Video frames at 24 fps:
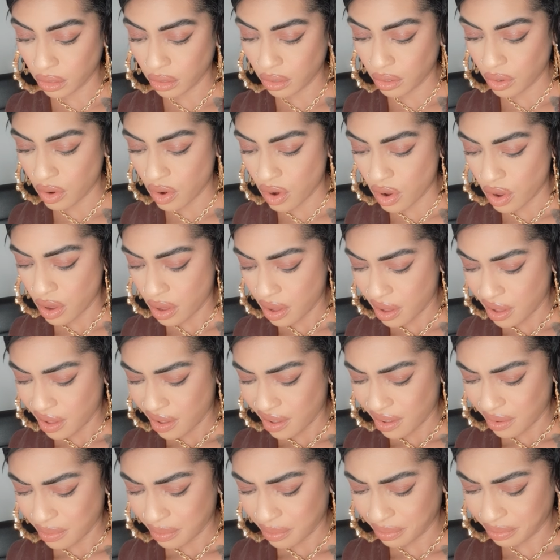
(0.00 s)

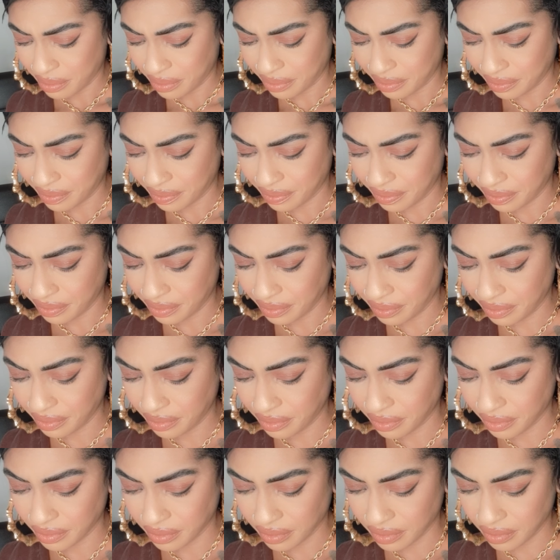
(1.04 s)

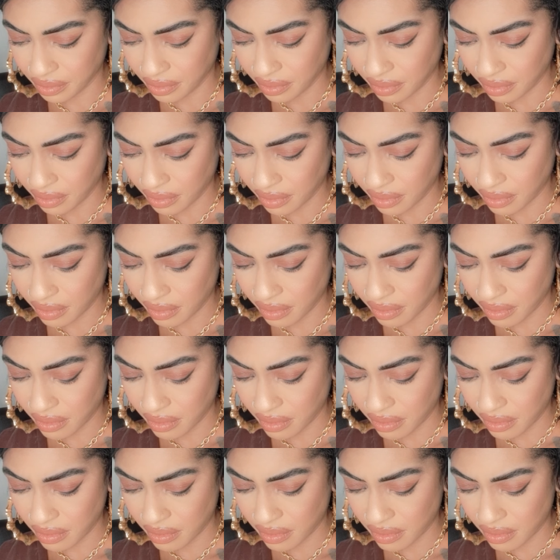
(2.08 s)

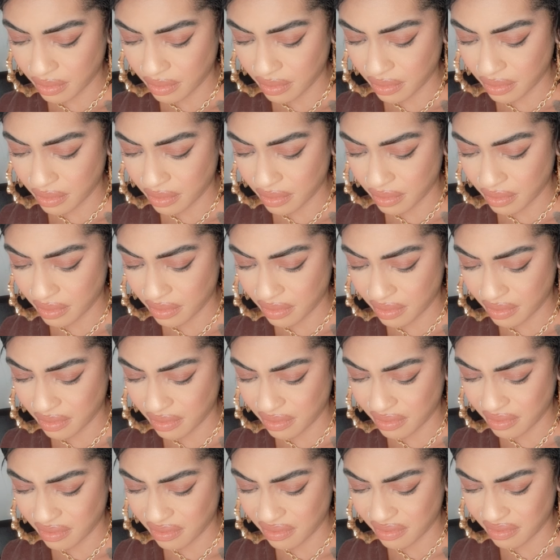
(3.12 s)

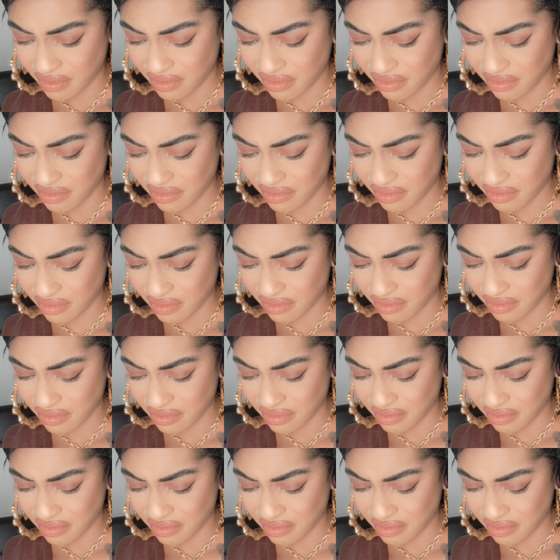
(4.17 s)
(silence)